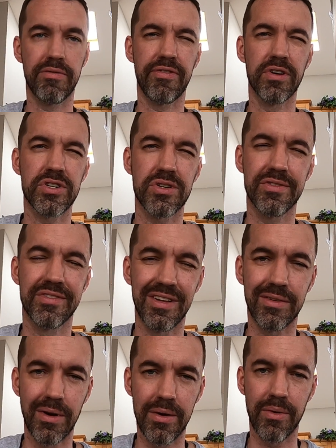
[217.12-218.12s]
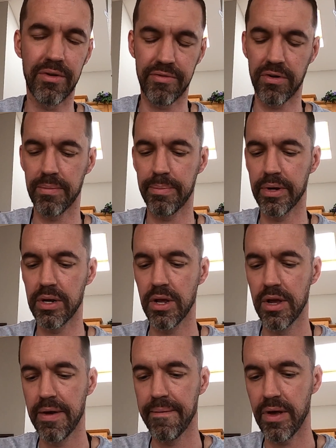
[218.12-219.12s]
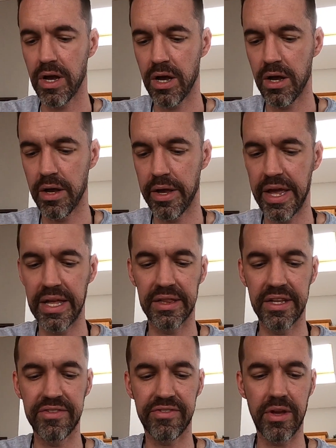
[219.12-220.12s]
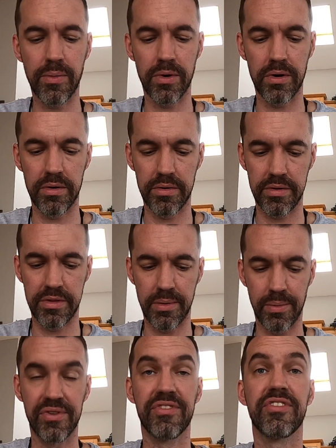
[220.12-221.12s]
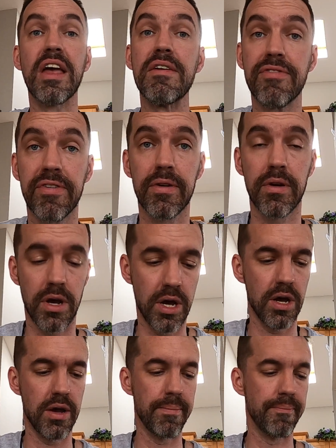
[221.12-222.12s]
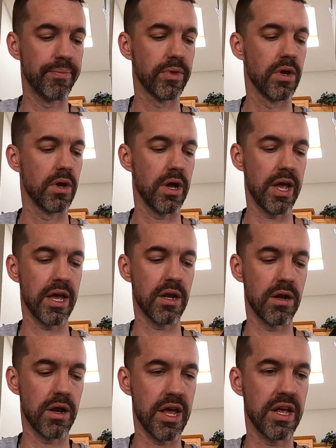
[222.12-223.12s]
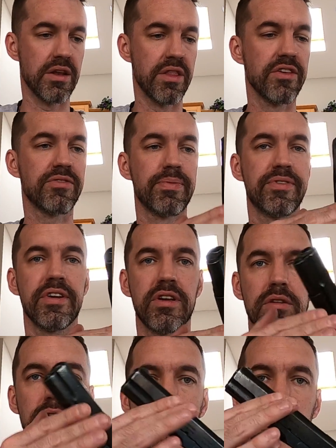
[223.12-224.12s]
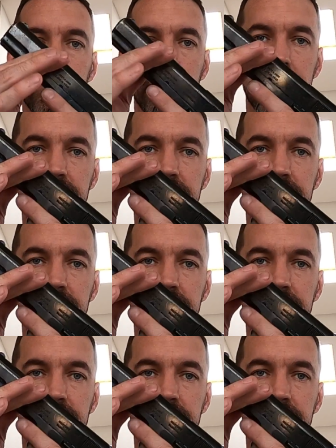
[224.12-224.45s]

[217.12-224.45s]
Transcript: functional is not the right word for them, but at least they were safe. And this particular